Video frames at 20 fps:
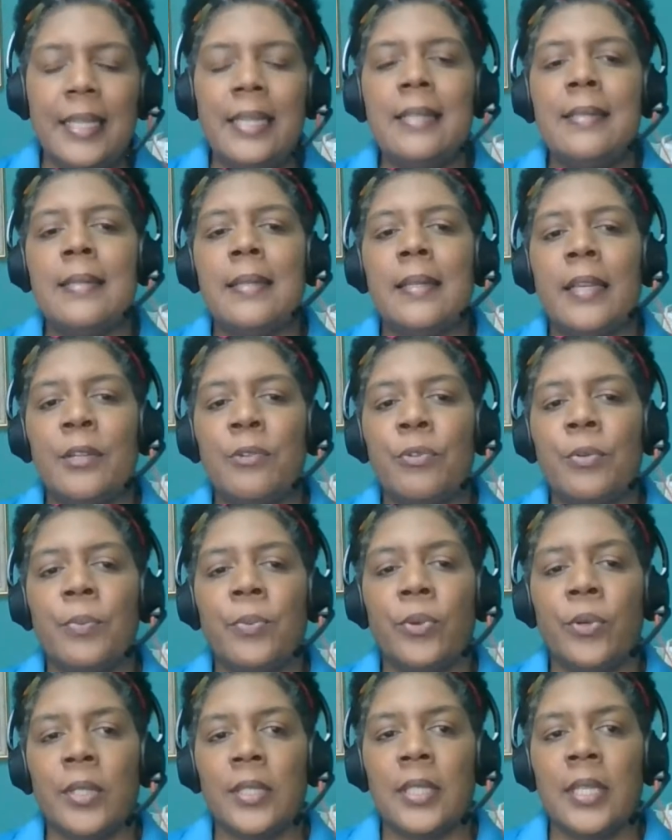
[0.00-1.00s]
incident
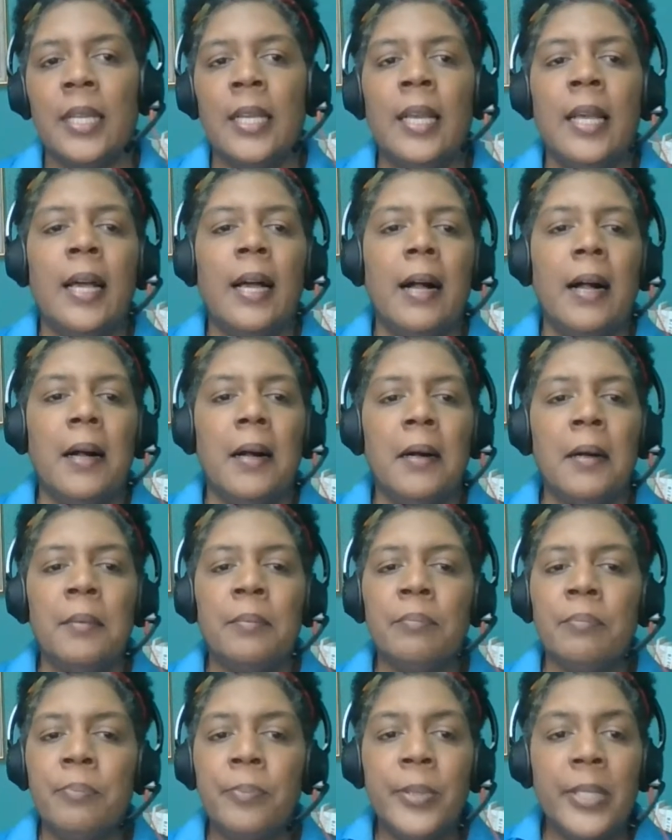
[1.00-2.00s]
report.
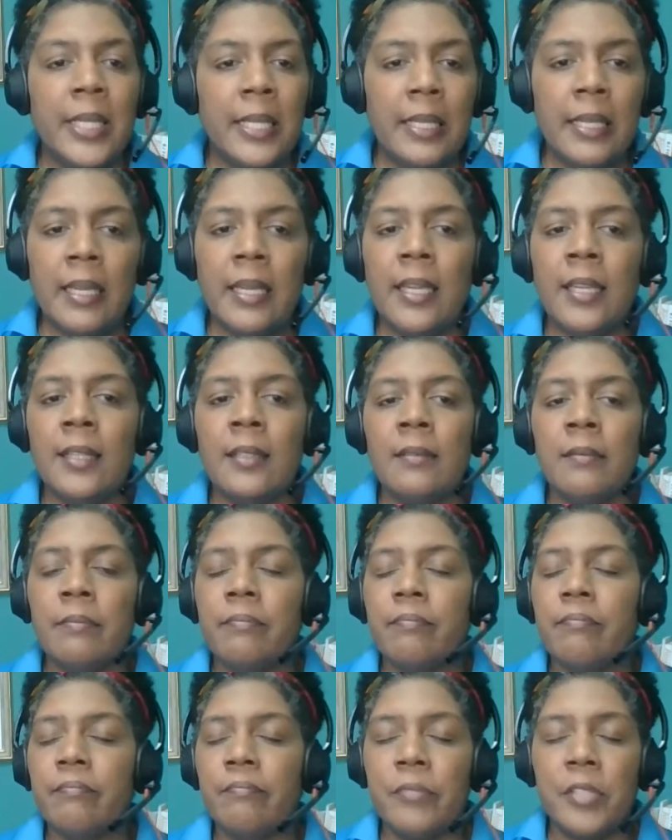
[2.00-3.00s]

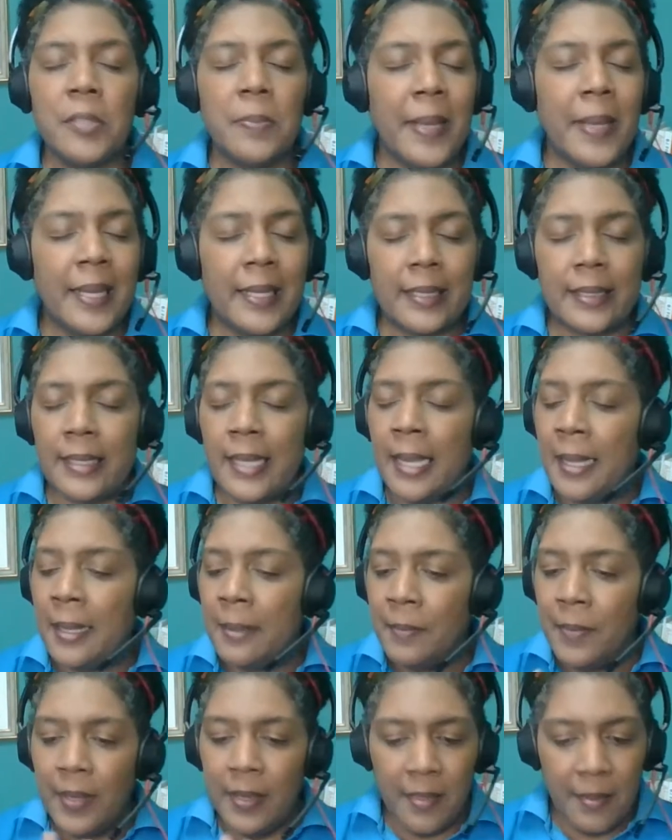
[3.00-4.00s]
Bullying smack
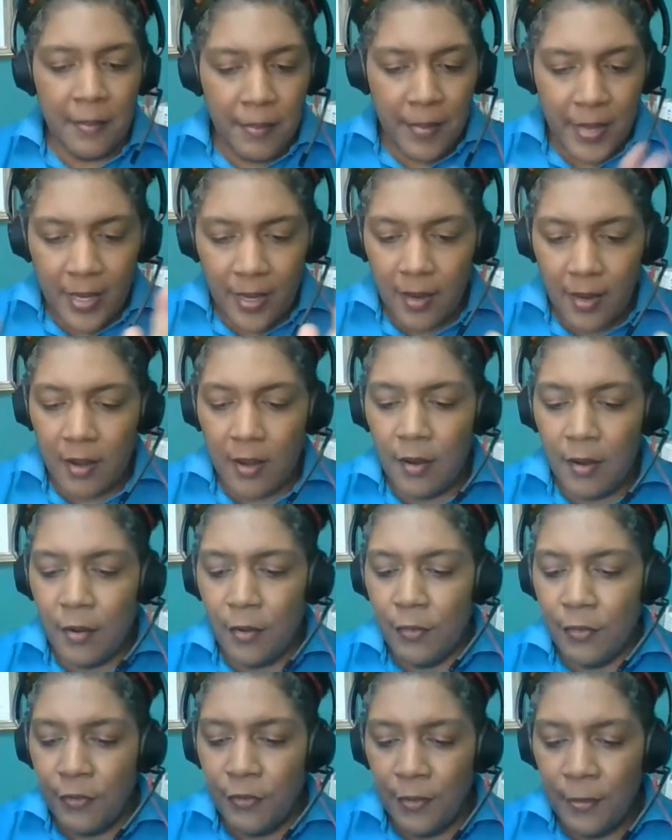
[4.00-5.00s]
dab in the middle
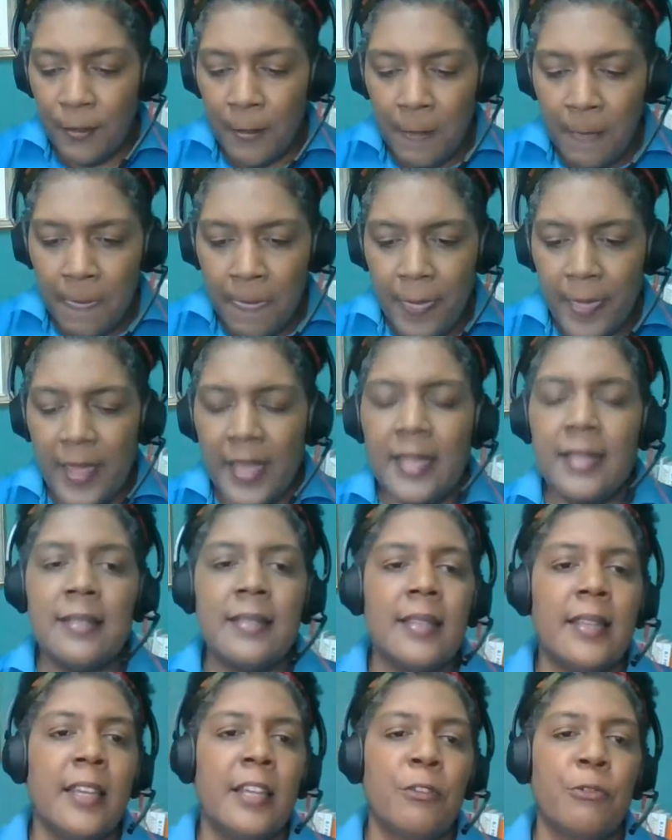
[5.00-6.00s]
of
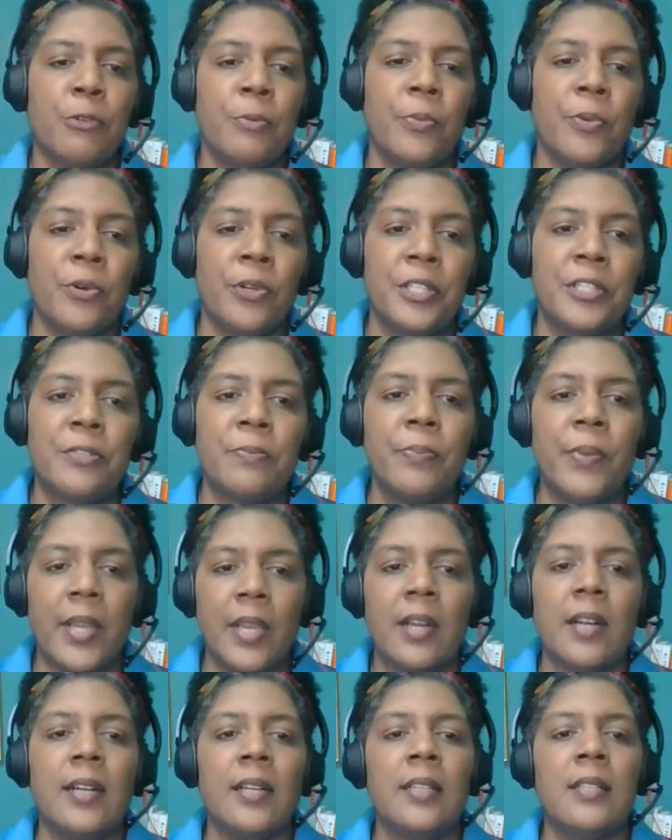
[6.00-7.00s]
incident reports
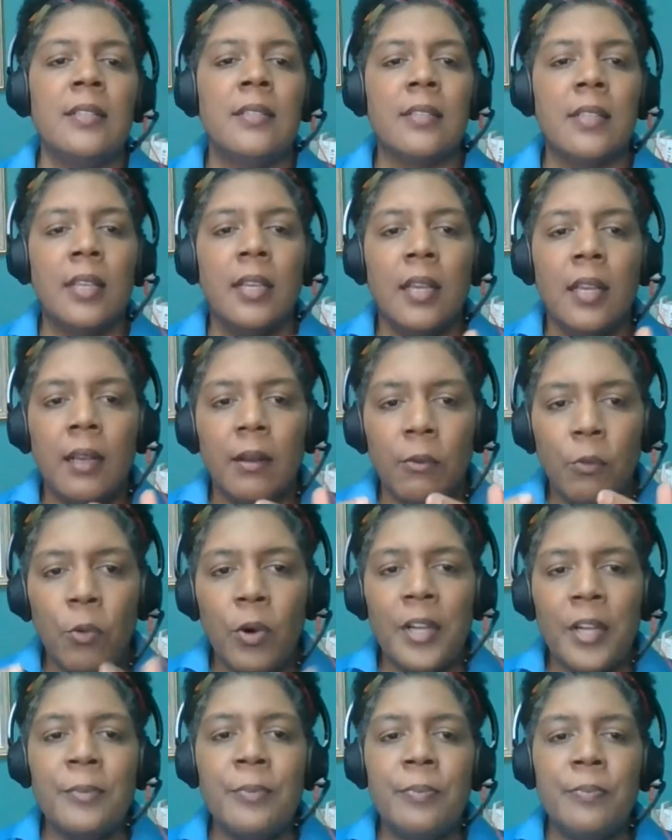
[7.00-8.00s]
because
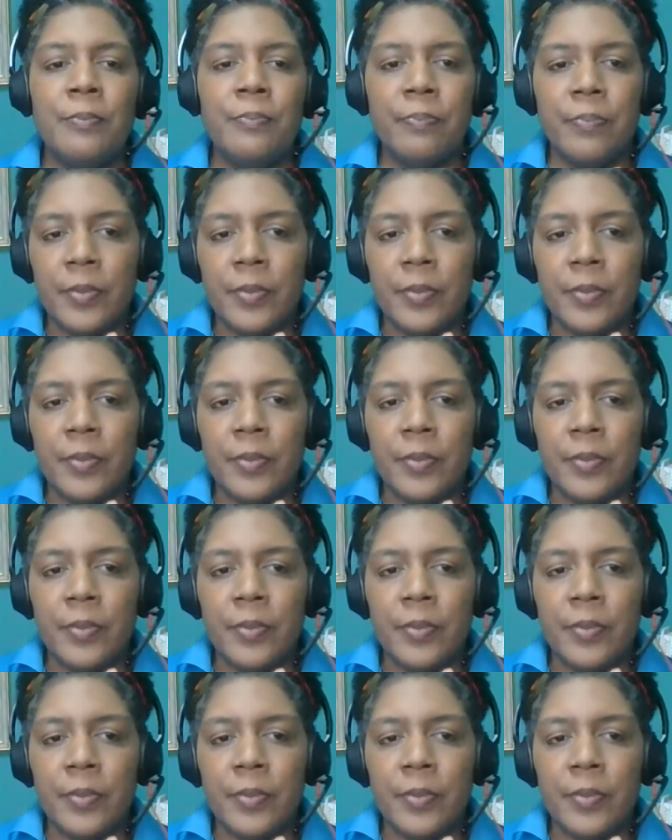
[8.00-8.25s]
one